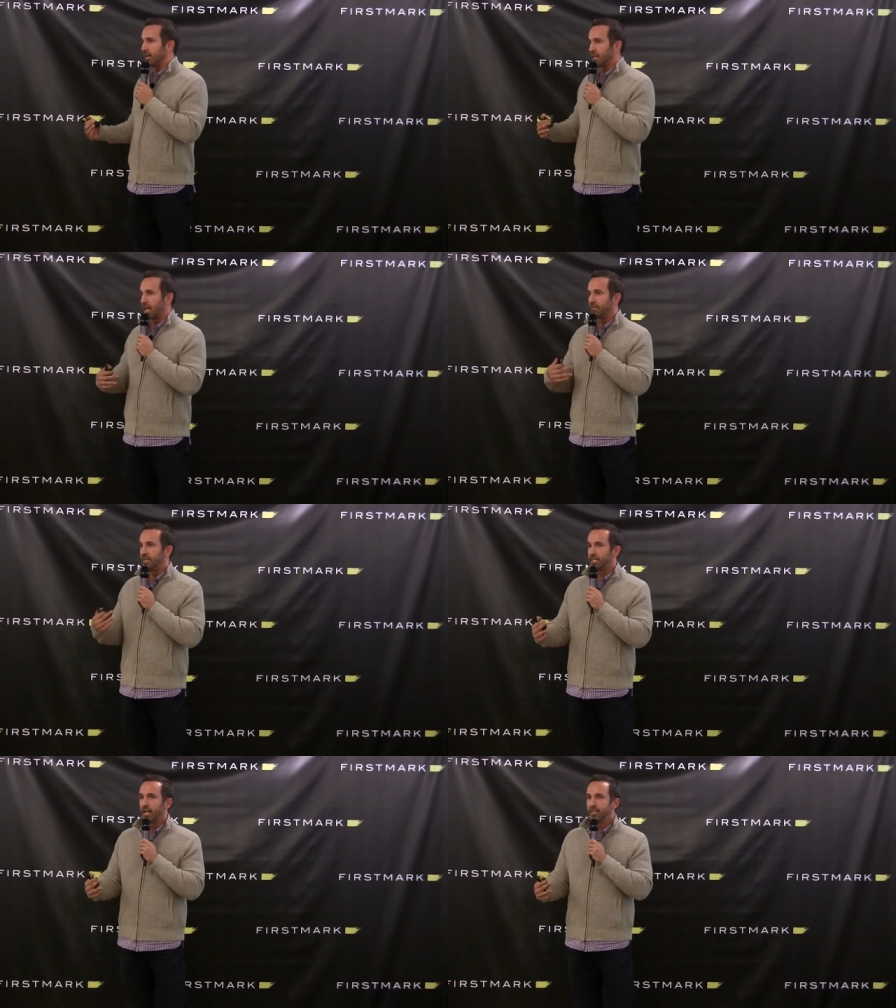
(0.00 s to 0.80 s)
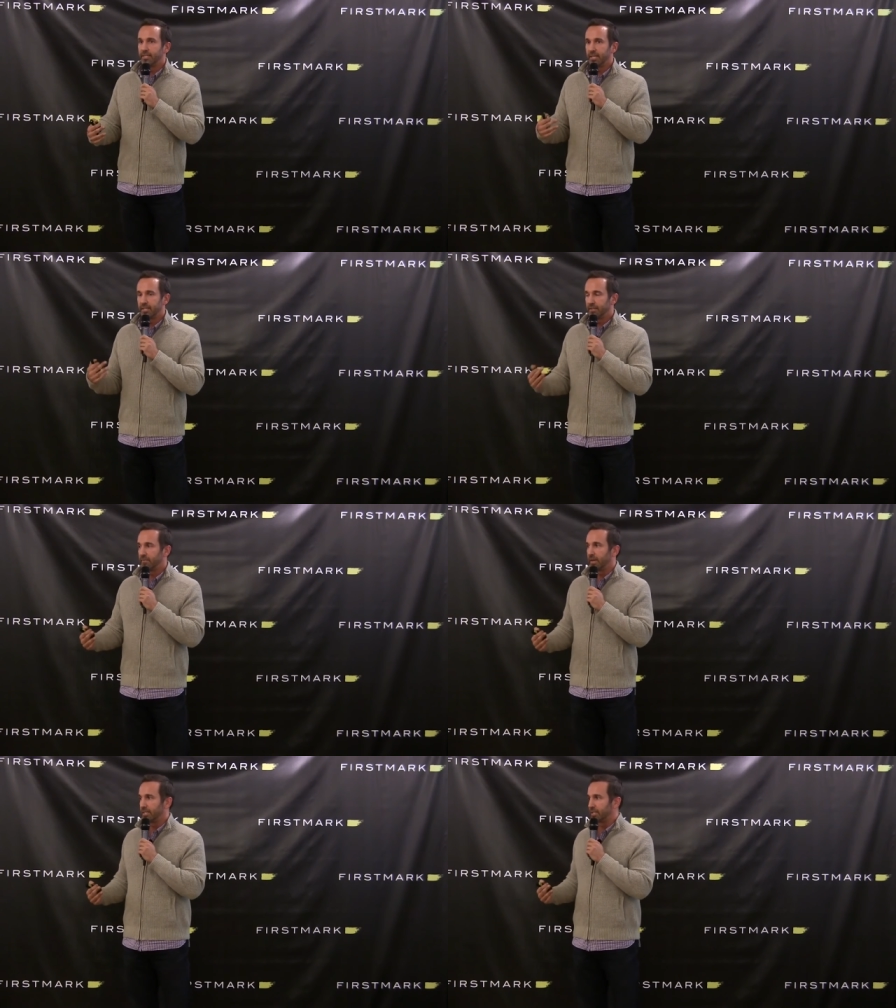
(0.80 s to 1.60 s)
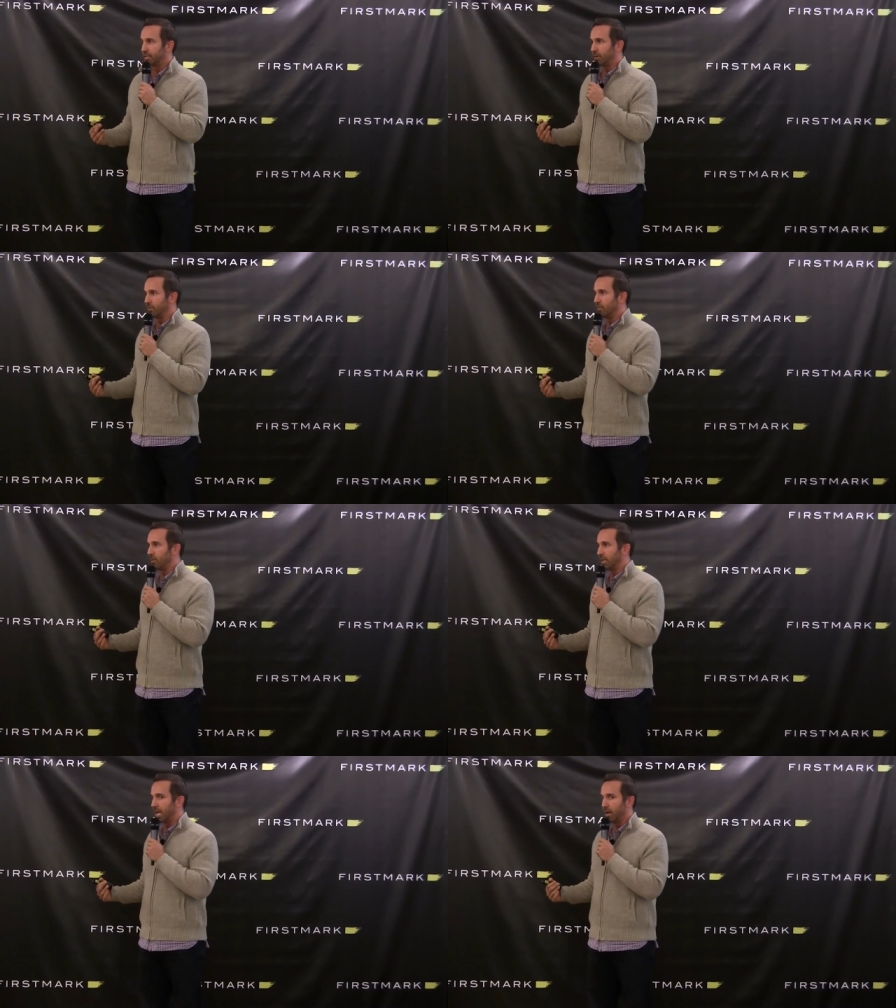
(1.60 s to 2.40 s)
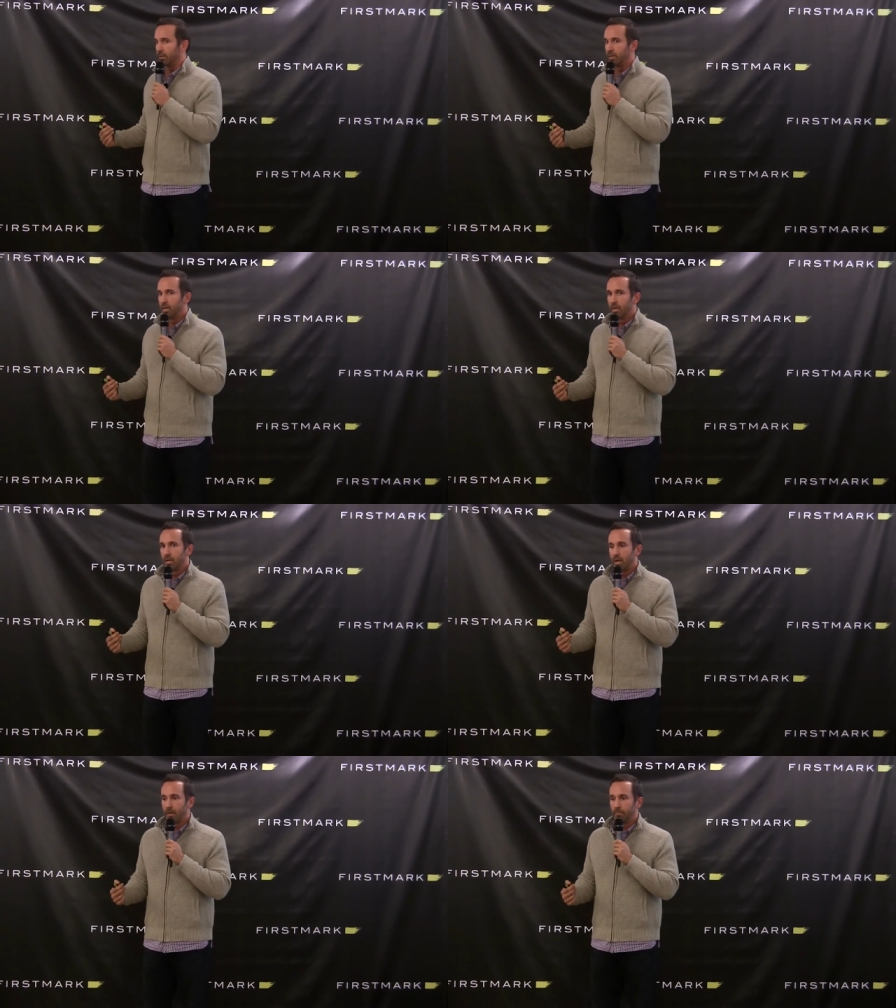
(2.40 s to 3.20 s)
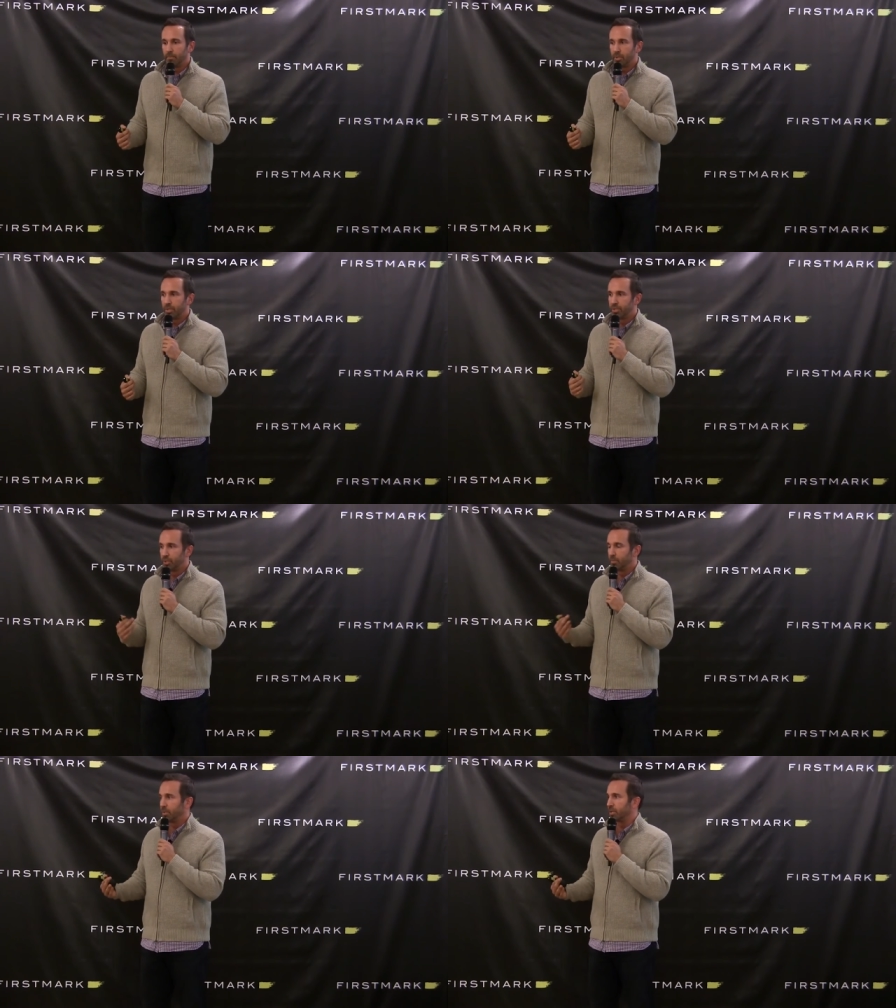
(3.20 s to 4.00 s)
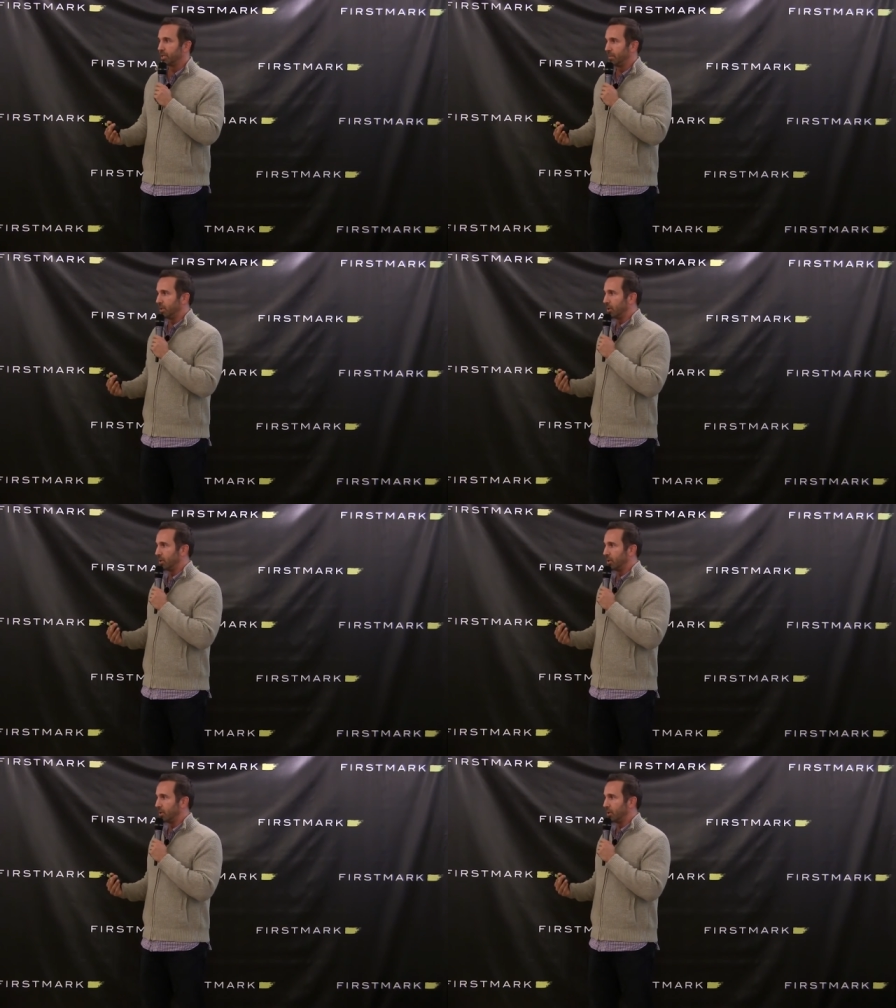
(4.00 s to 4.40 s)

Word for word: a lot of these headsets and devices start rolling out, um, consumers are going to be